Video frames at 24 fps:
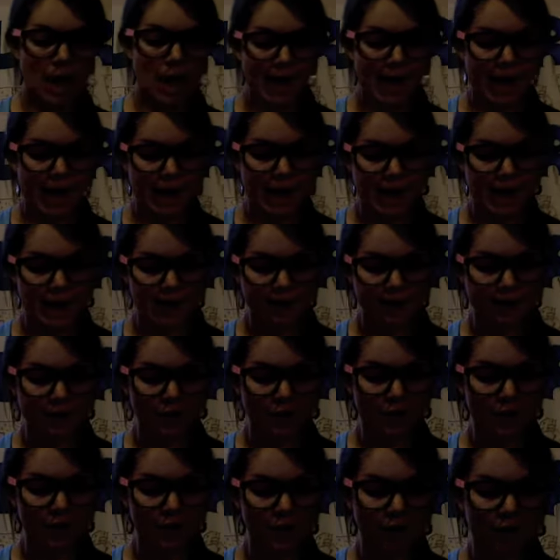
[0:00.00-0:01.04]
And
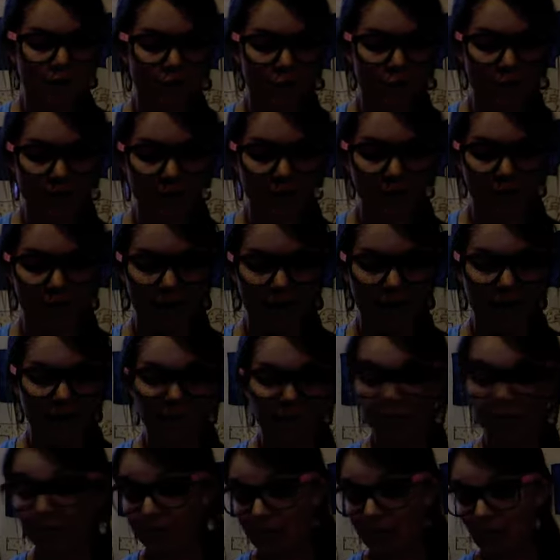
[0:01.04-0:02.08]
so there's 4 different kinds
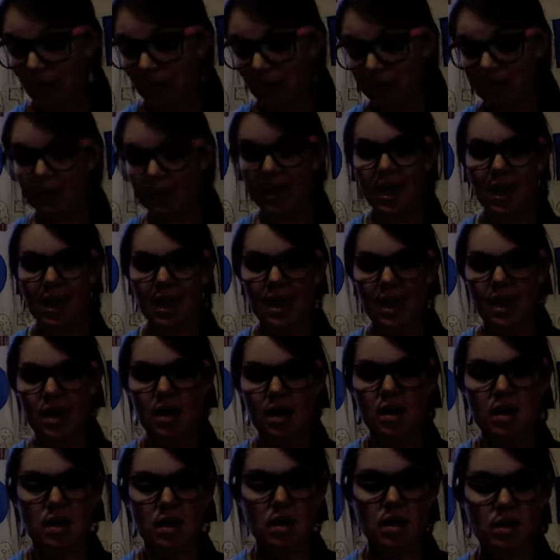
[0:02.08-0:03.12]
of limicons,
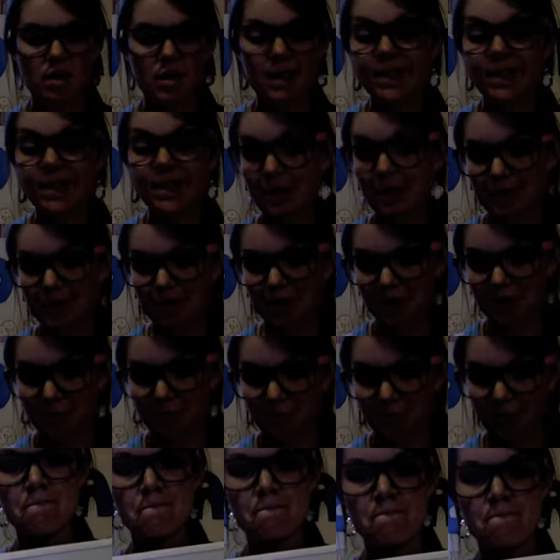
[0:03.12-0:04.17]
and this is how you tell them
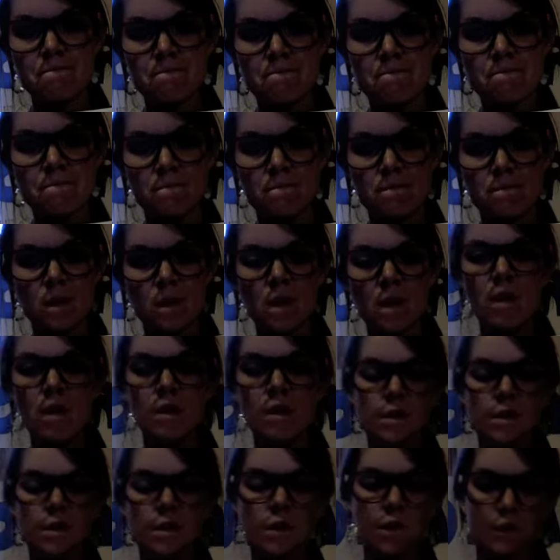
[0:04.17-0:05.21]
apart.
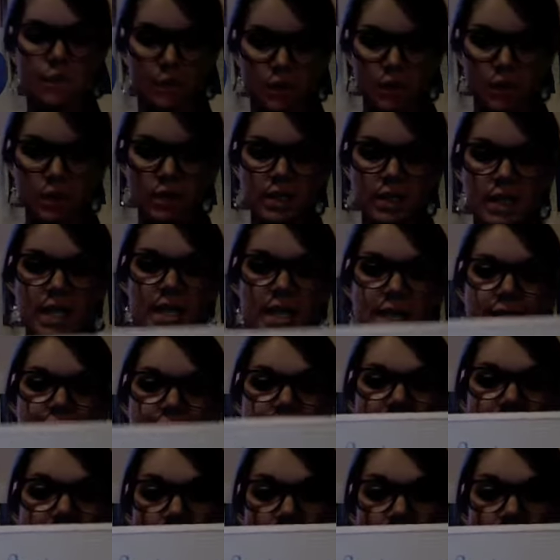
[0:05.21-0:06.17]
So the first is a